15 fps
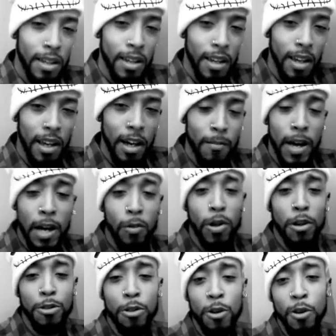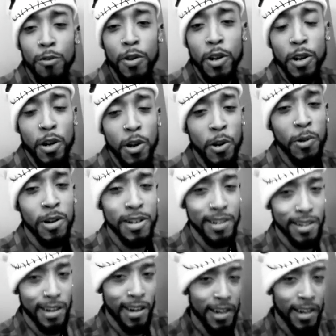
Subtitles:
Hey, I'm back with a third video. I